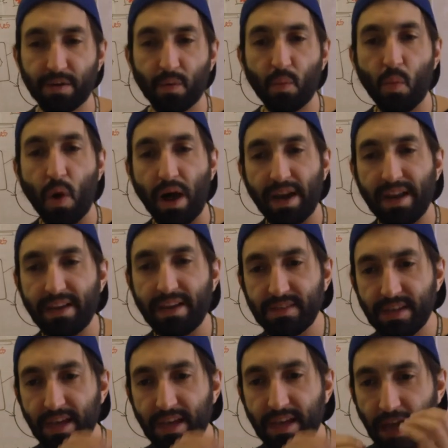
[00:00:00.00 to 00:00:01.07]
What
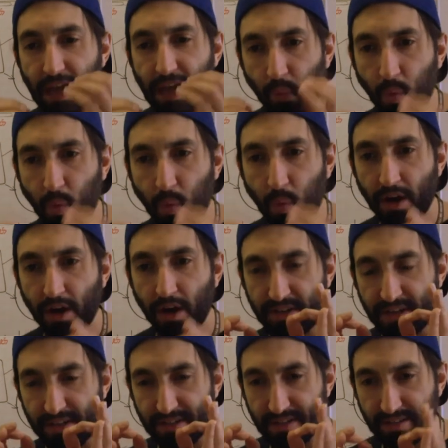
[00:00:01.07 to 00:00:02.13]
are the
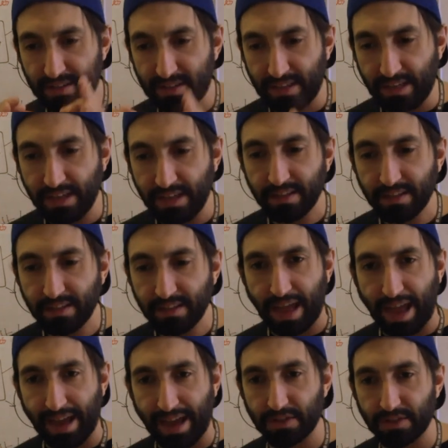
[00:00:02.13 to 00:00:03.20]
distinct
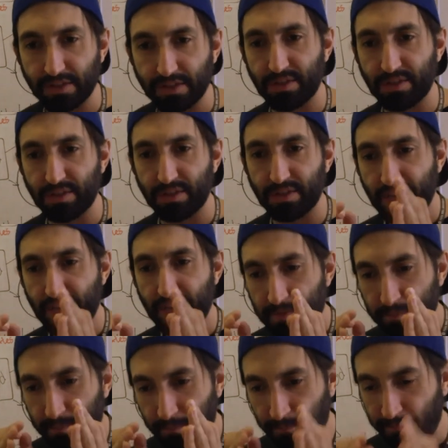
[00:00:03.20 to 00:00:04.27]
actions,
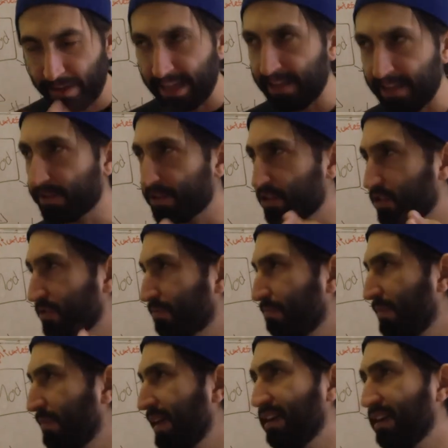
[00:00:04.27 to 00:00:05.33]
flavors,
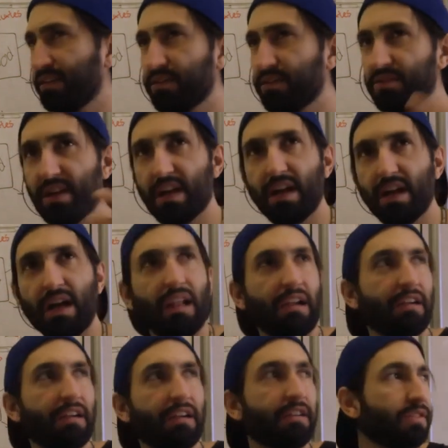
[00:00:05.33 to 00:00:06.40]
smells,
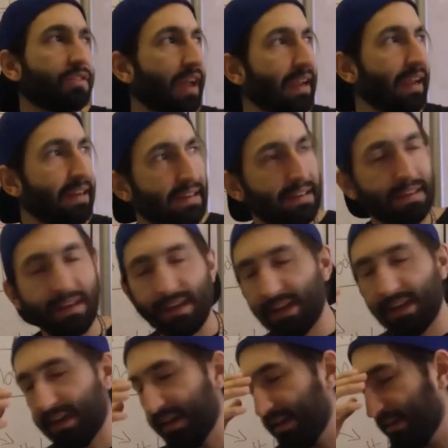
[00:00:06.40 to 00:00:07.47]
colors,
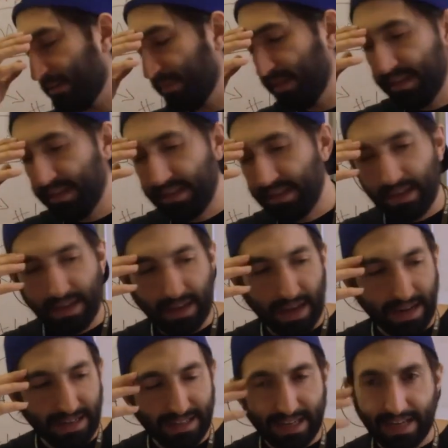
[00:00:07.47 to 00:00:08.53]

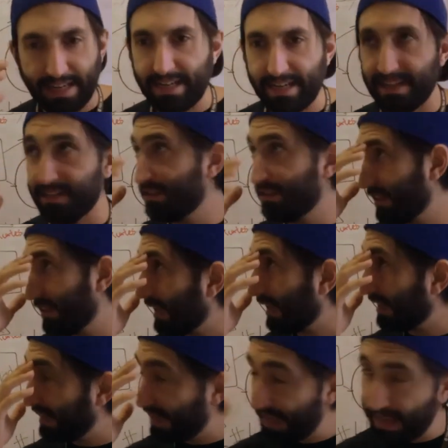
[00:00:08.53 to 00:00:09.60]
identities,
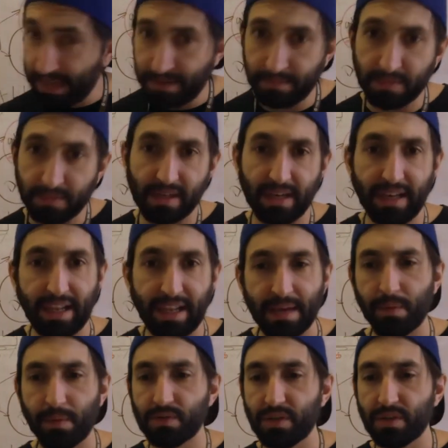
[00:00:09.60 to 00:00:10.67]
names,
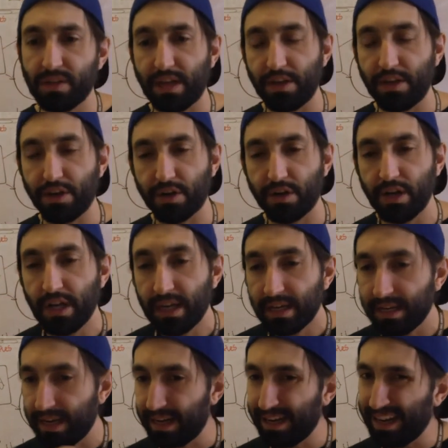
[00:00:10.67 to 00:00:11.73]
labels that you're
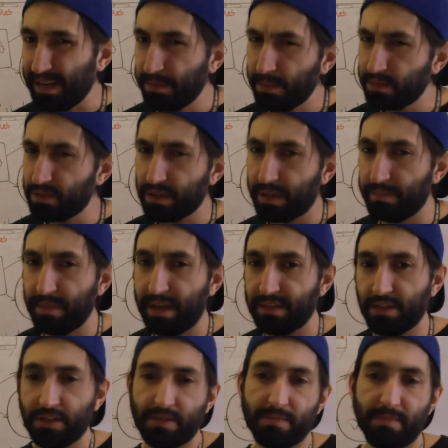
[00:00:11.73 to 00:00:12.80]
labels? I'm
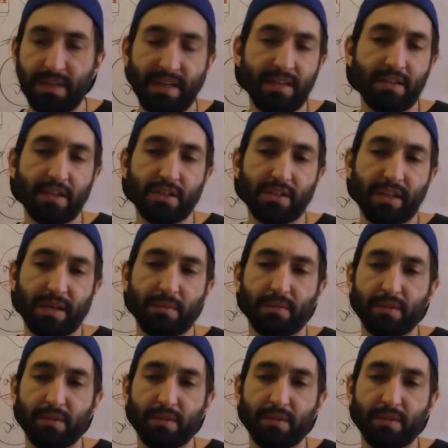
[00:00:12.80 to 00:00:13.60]
not just meaning just label.